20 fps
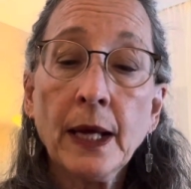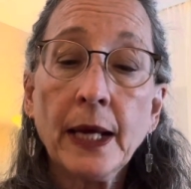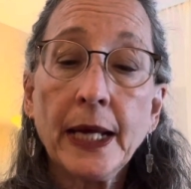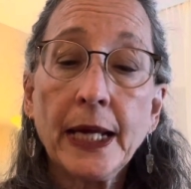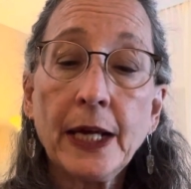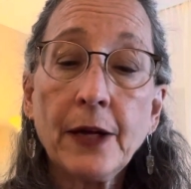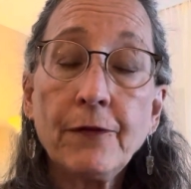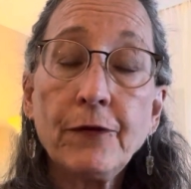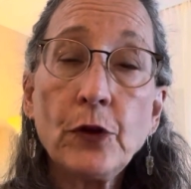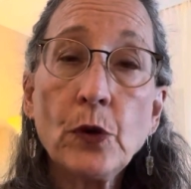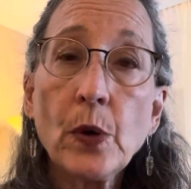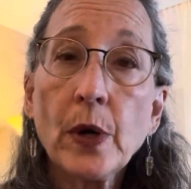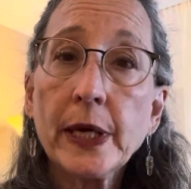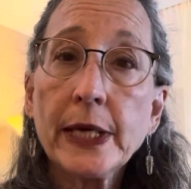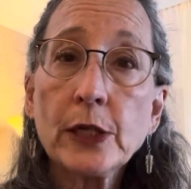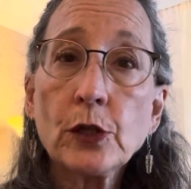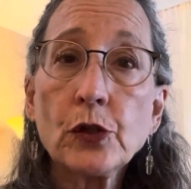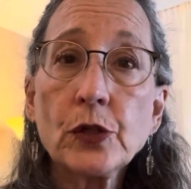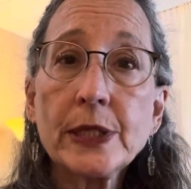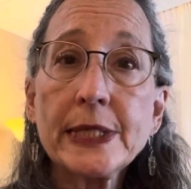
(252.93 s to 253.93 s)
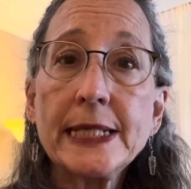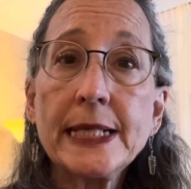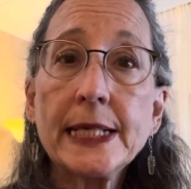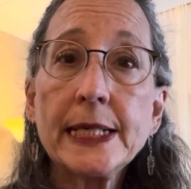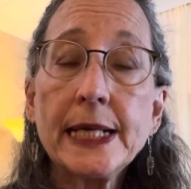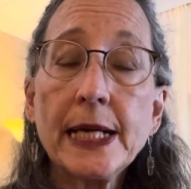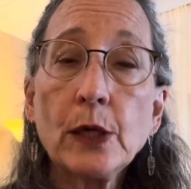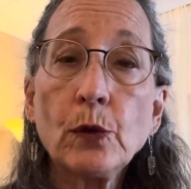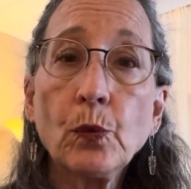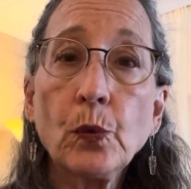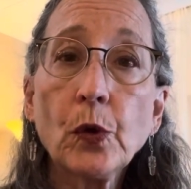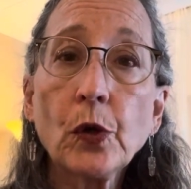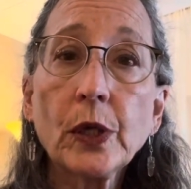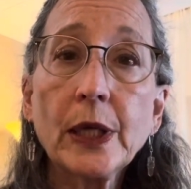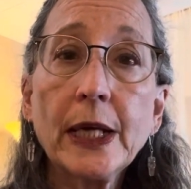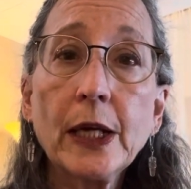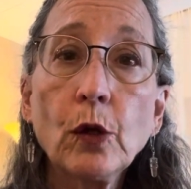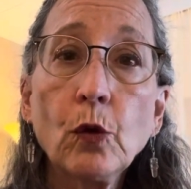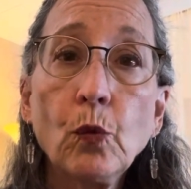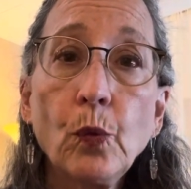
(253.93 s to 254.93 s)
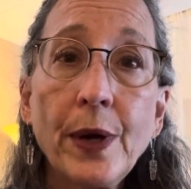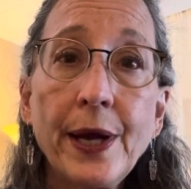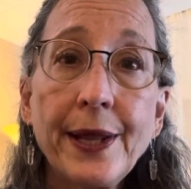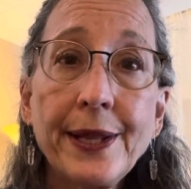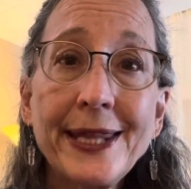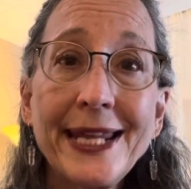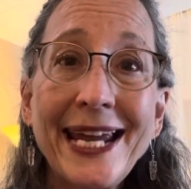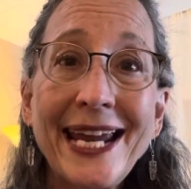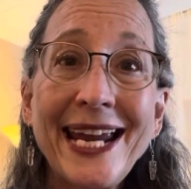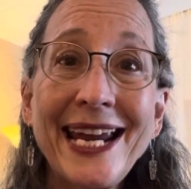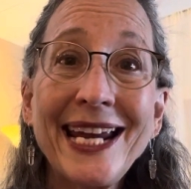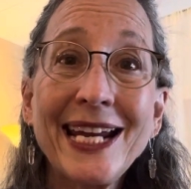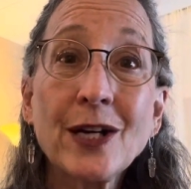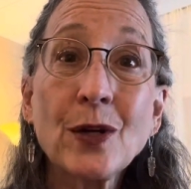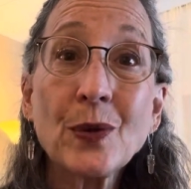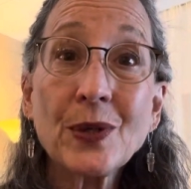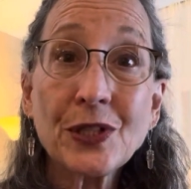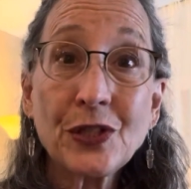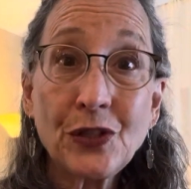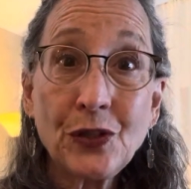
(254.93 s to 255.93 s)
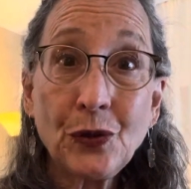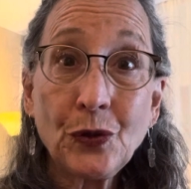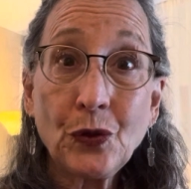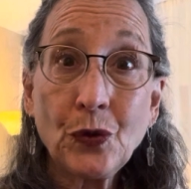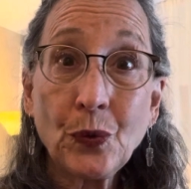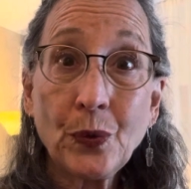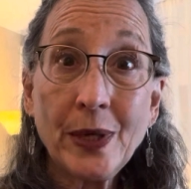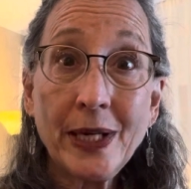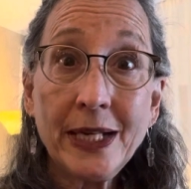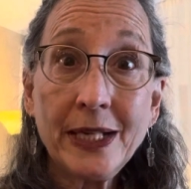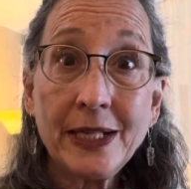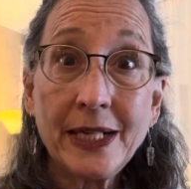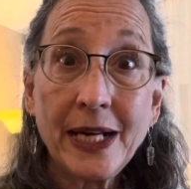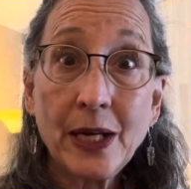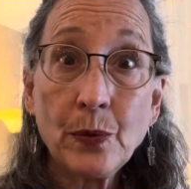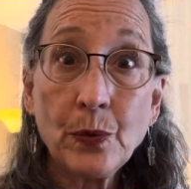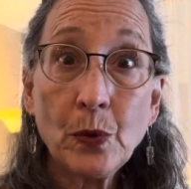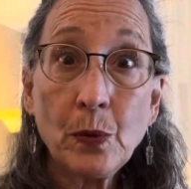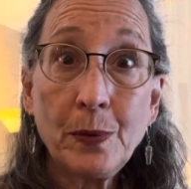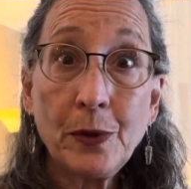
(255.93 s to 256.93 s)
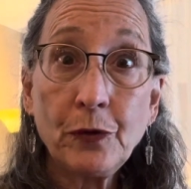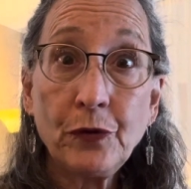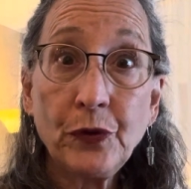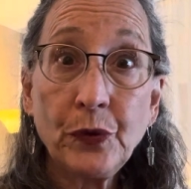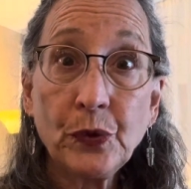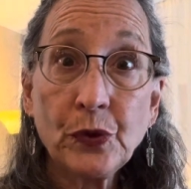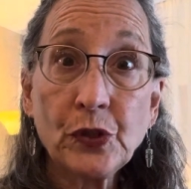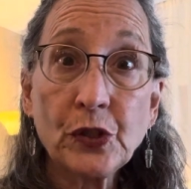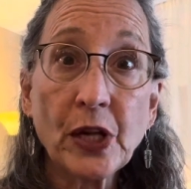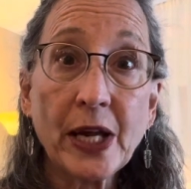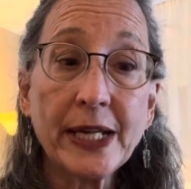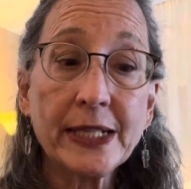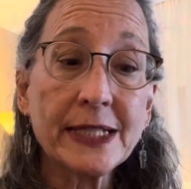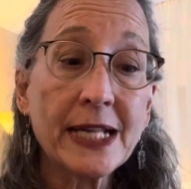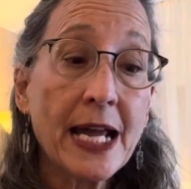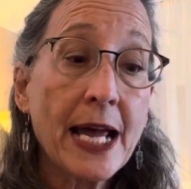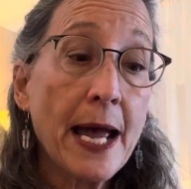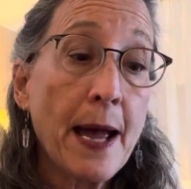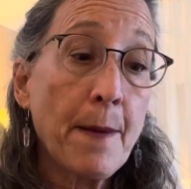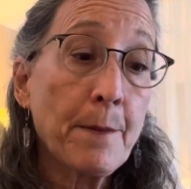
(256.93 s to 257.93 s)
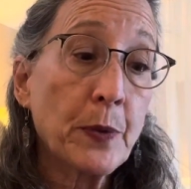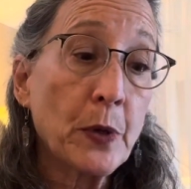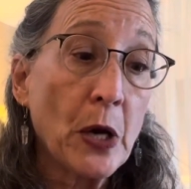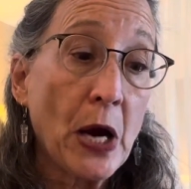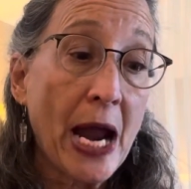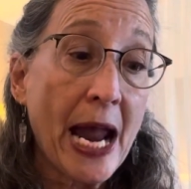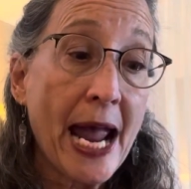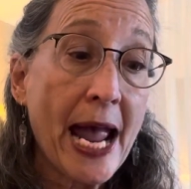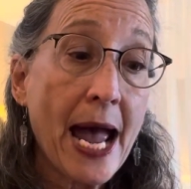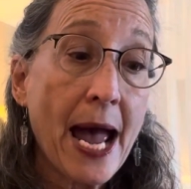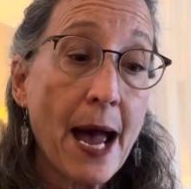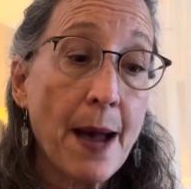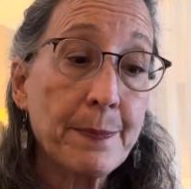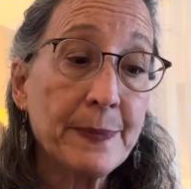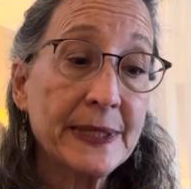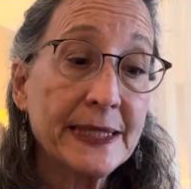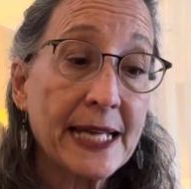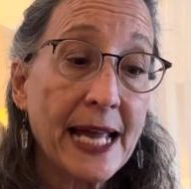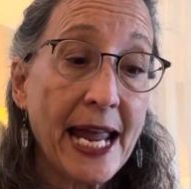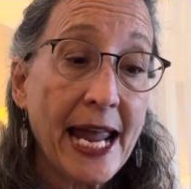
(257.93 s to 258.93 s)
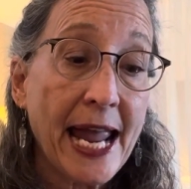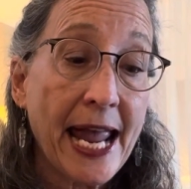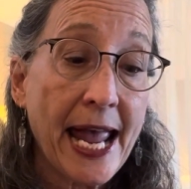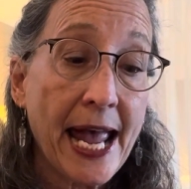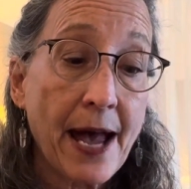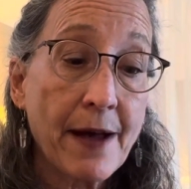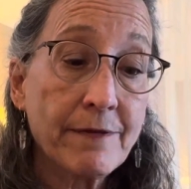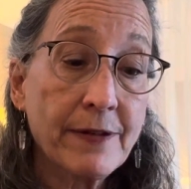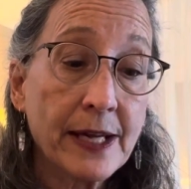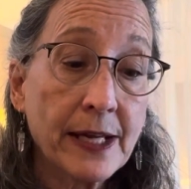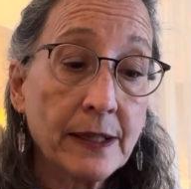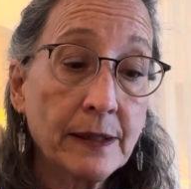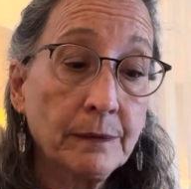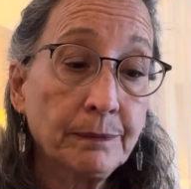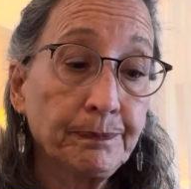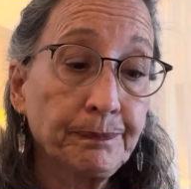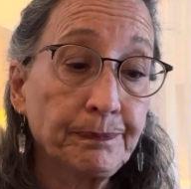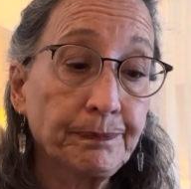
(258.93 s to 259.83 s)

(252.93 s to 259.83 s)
If you are interested in working with a crystal grid in ruby fuchsite, perhaps having,